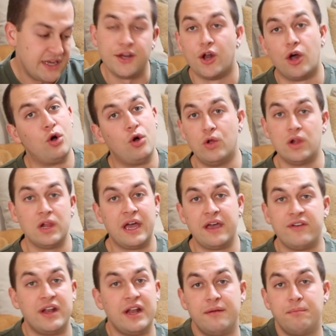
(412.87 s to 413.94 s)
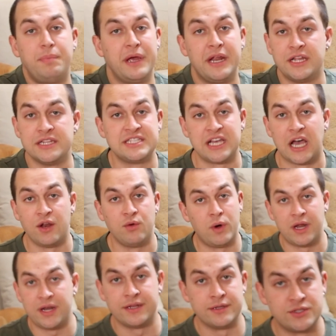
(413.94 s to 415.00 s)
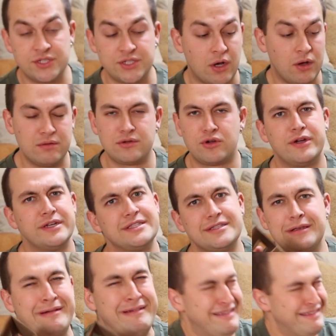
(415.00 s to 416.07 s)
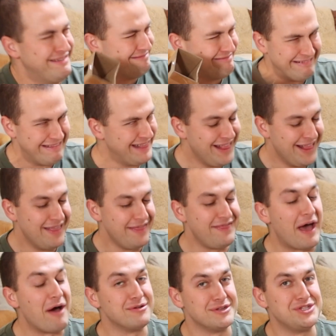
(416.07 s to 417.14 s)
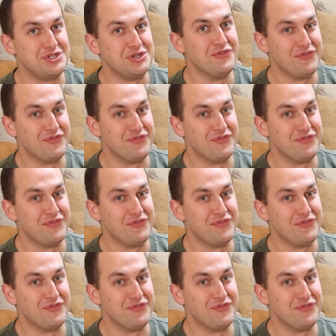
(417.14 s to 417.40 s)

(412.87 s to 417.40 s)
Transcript: need a hole, I haven't been inside one in so... Chris, that was too